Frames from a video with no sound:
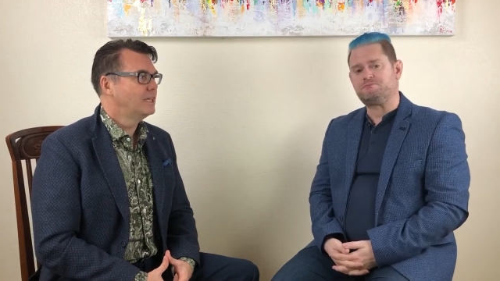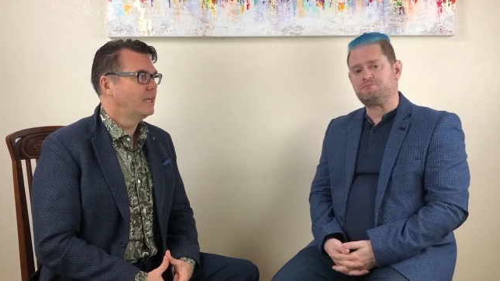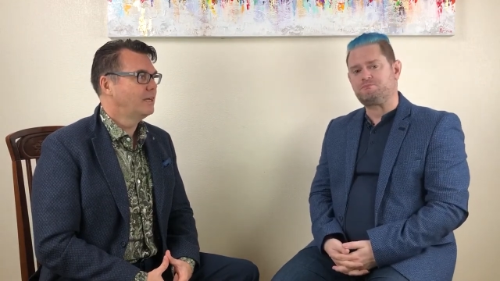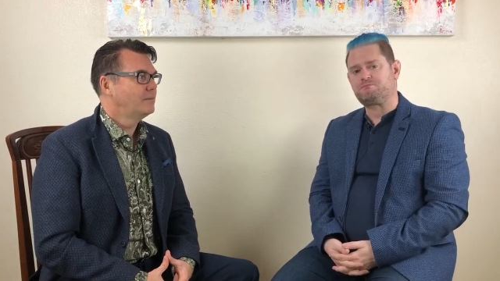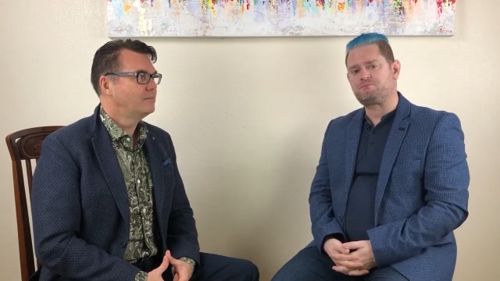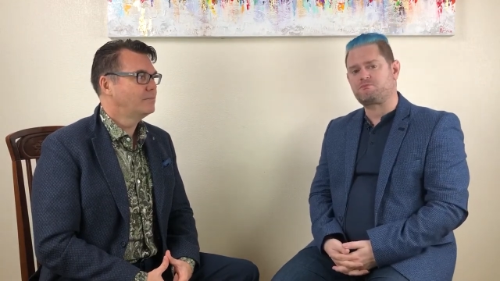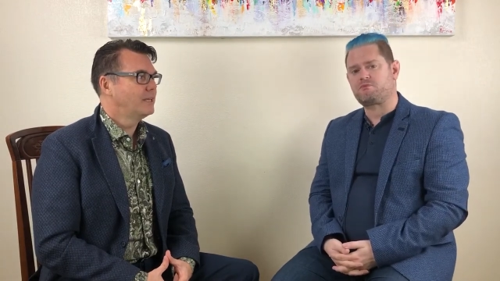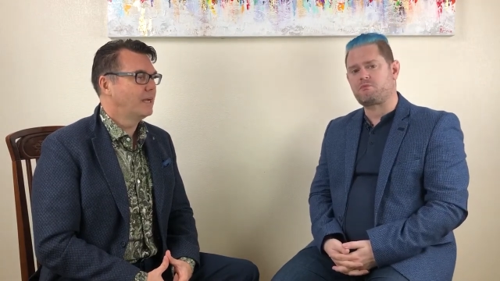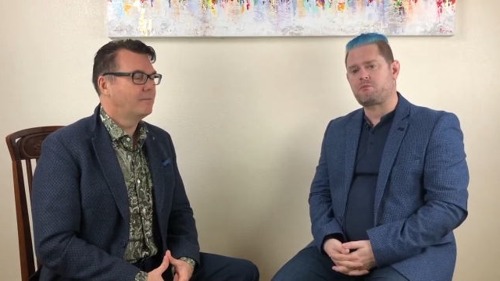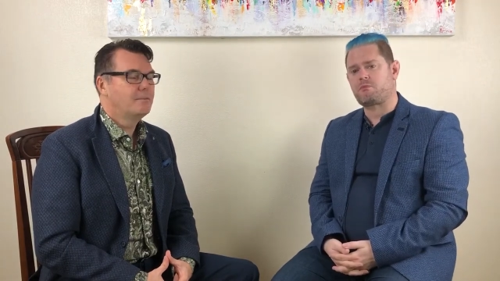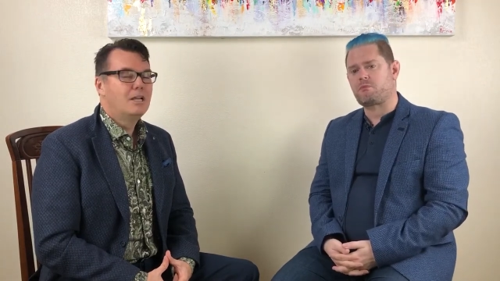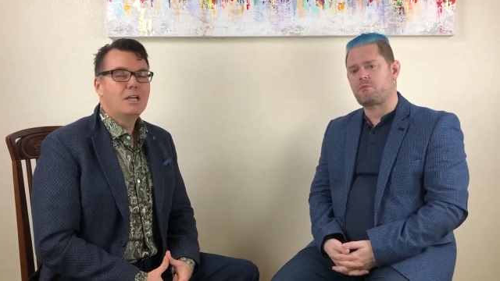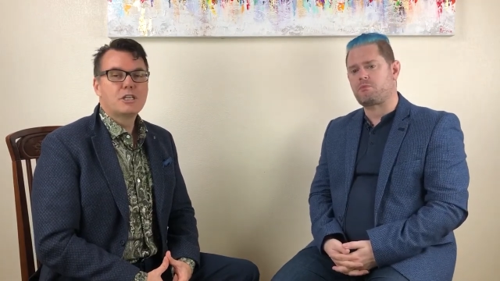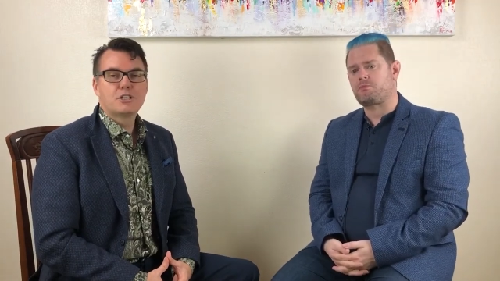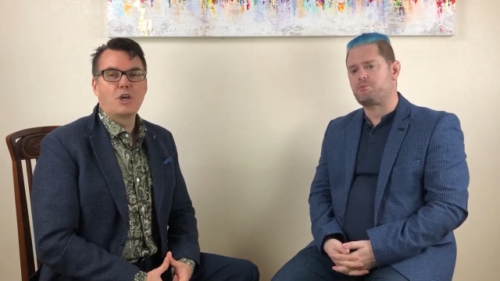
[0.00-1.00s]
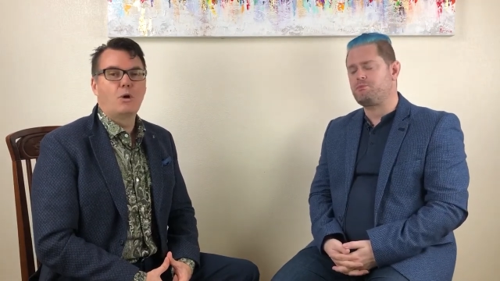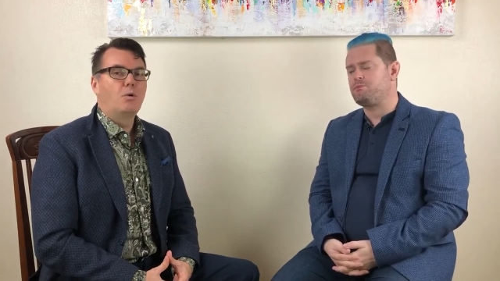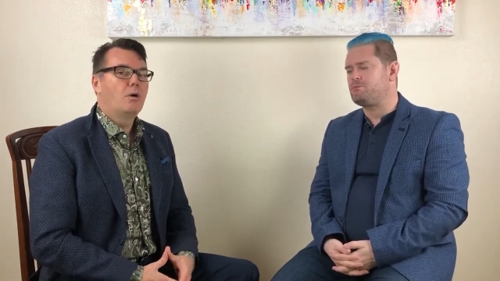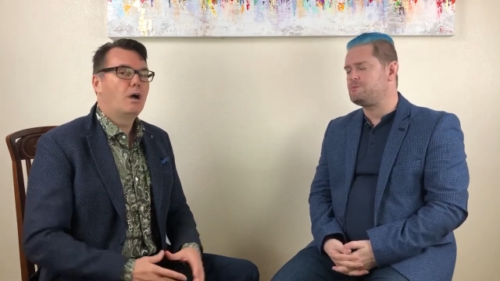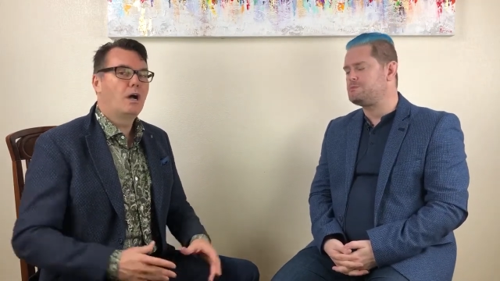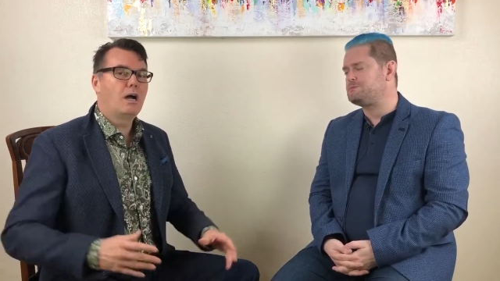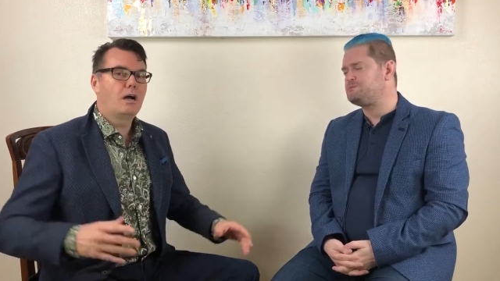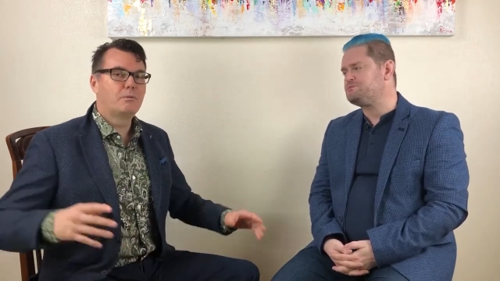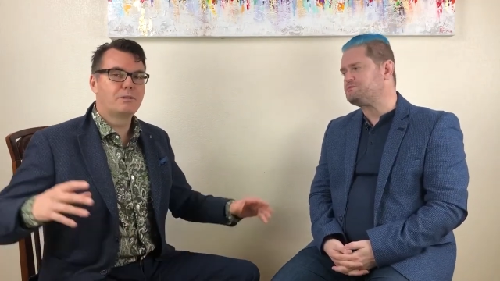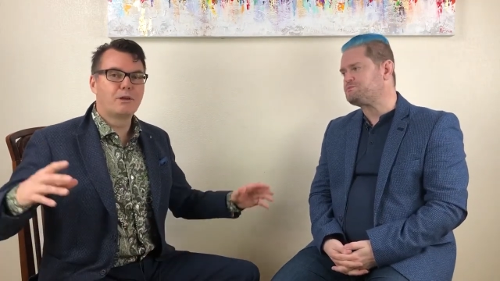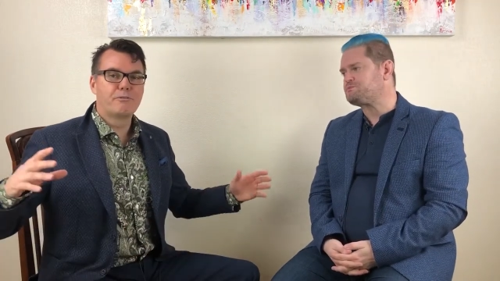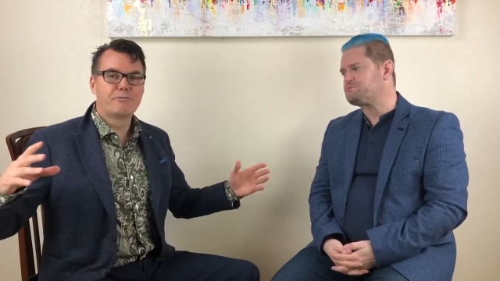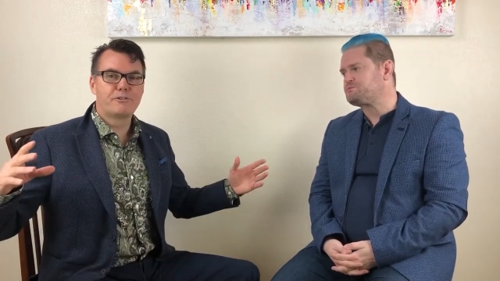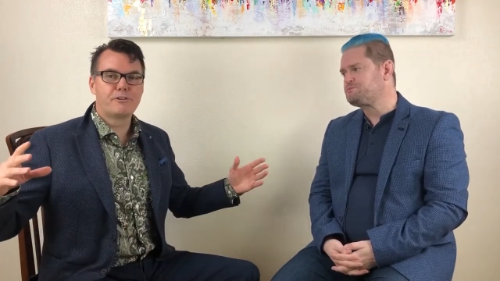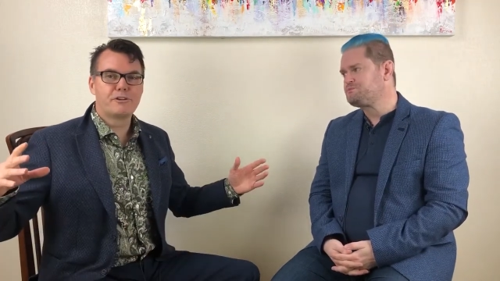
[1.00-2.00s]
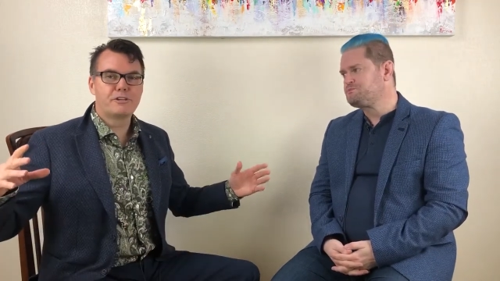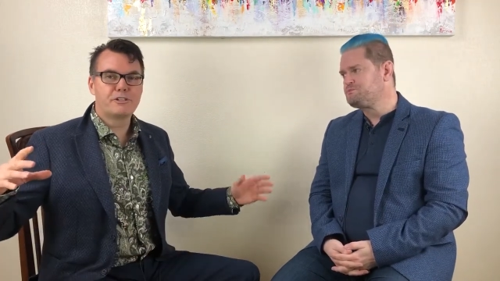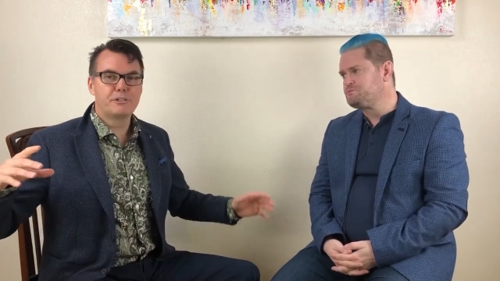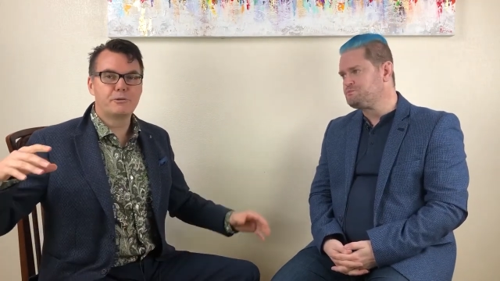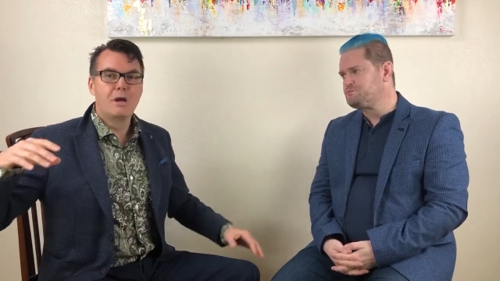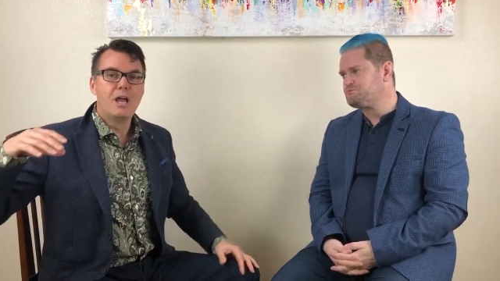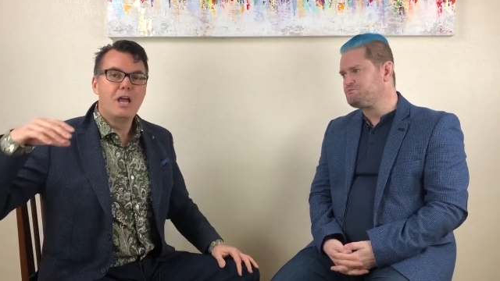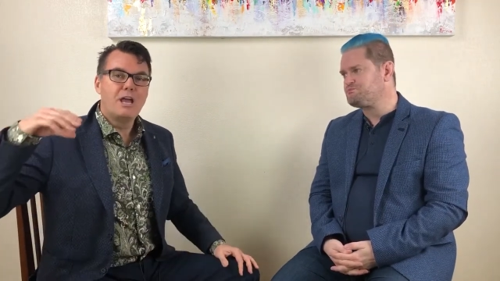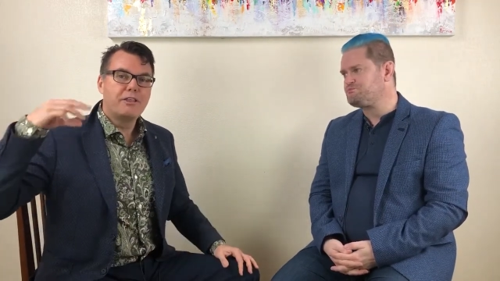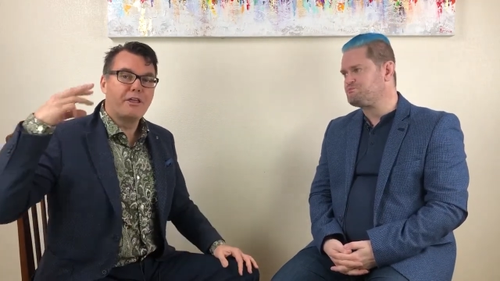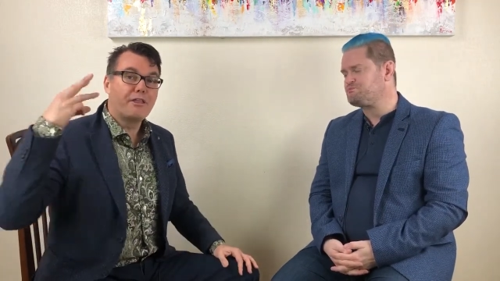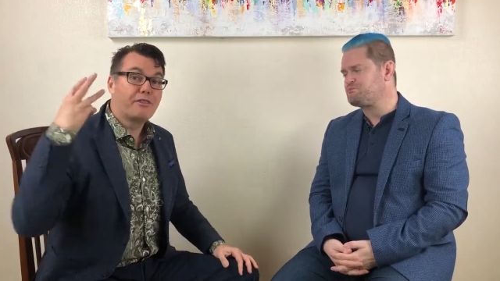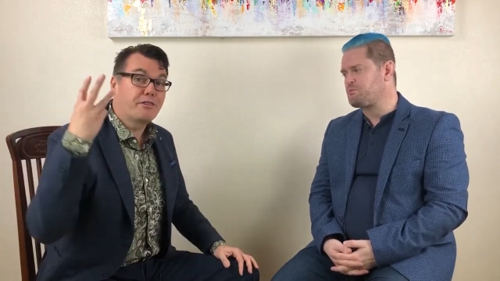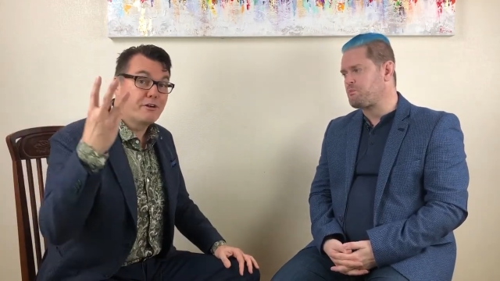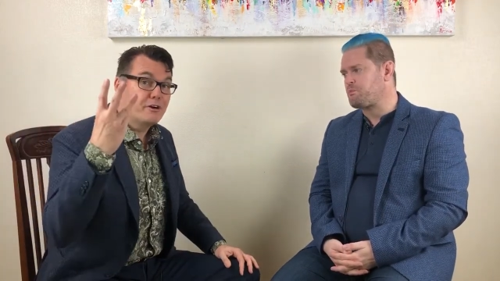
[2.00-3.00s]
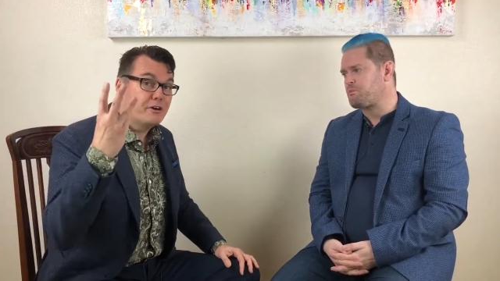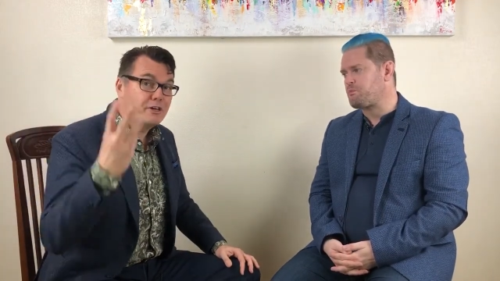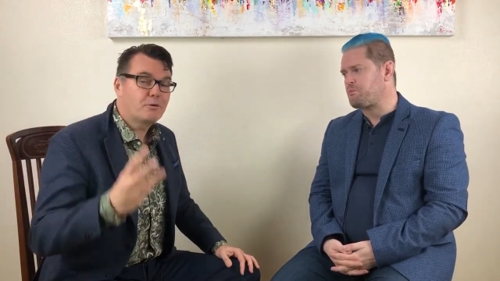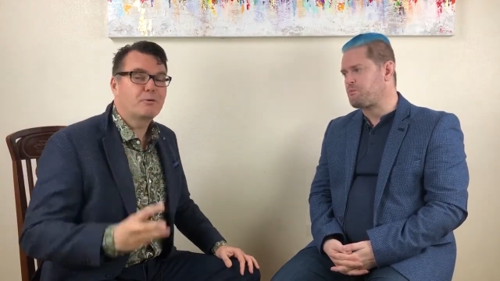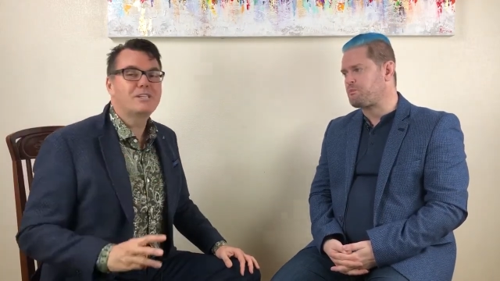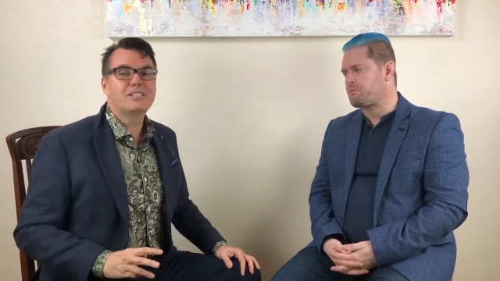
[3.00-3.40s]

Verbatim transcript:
Speaker 1: Yeah, yeah. So uh, without further ado, the third